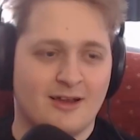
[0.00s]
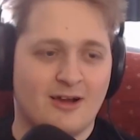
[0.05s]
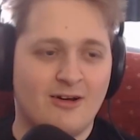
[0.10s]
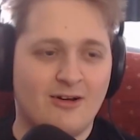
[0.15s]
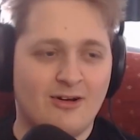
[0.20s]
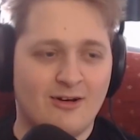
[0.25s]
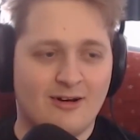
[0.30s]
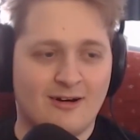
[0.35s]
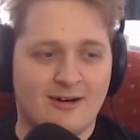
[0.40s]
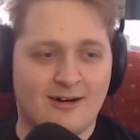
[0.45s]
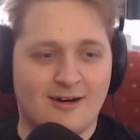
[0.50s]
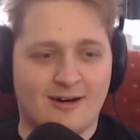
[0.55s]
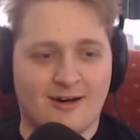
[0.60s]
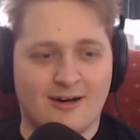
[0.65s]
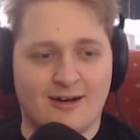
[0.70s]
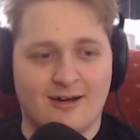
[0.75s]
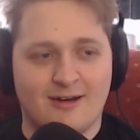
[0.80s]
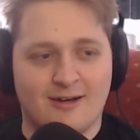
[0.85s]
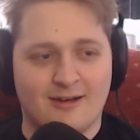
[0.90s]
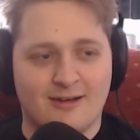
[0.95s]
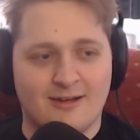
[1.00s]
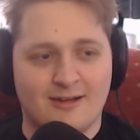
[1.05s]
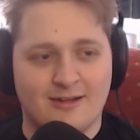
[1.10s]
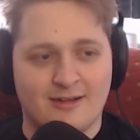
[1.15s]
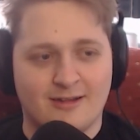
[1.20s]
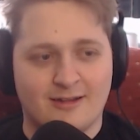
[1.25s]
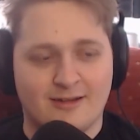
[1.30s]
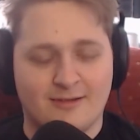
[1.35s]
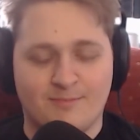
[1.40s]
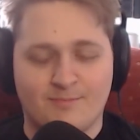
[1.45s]
Oh,
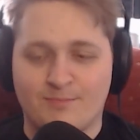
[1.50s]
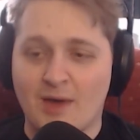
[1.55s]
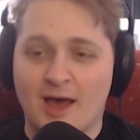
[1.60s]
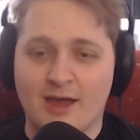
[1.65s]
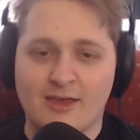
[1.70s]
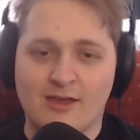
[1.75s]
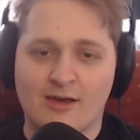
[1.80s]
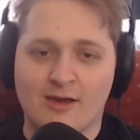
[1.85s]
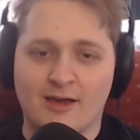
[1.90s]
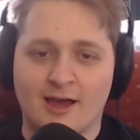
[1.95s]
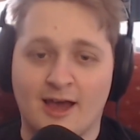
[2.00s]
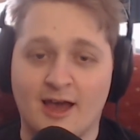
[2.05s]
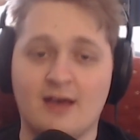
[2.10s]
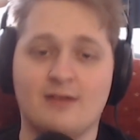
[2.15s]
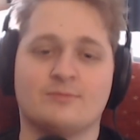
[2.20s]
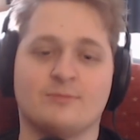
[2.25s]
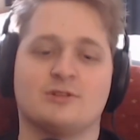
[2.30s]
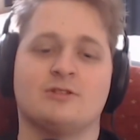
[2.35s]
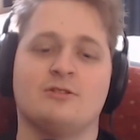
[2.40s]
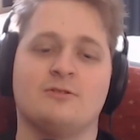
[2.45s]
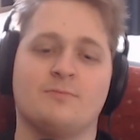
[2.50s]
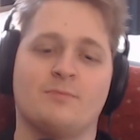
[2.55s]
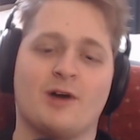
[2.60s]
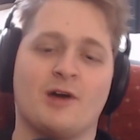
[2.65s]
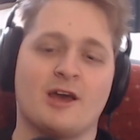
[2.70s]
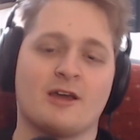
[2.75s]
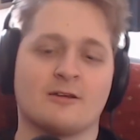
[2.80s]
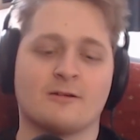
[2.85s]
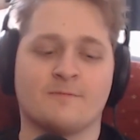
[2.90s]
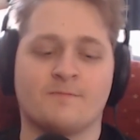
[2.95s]
banger. Absolute
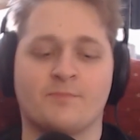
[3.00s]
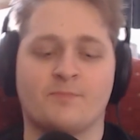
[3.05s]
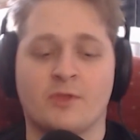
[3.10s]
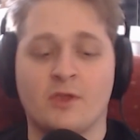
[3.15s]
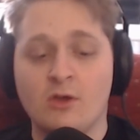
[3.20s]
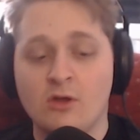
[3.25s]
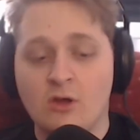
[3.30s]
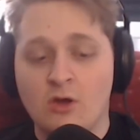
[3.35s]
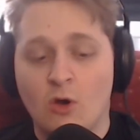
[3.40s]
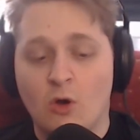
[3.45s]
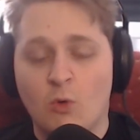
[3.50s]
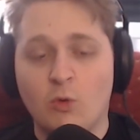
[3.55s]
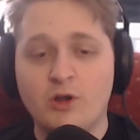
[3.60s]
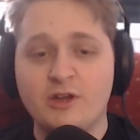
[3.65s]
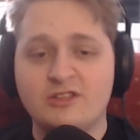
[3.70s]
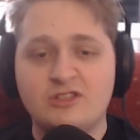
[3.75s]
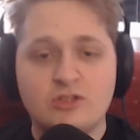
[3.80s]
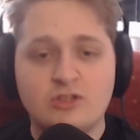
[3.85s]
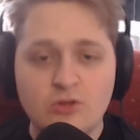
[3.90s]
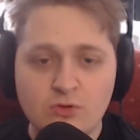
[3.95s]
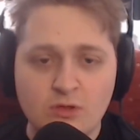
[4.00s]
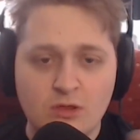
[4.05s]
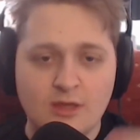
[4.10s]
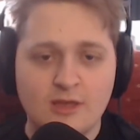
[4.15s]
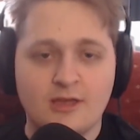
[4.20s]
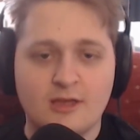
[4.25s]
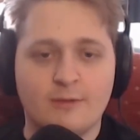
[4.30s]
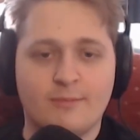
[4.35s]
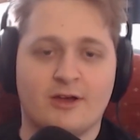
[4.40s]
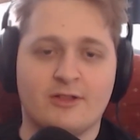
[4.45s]
banger. What did you
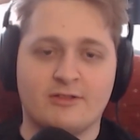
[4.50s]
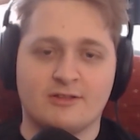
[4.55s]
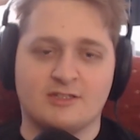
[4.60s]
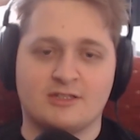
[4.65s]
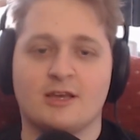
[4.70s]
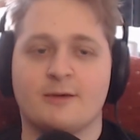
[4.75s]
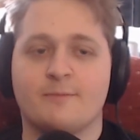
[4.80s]
think about this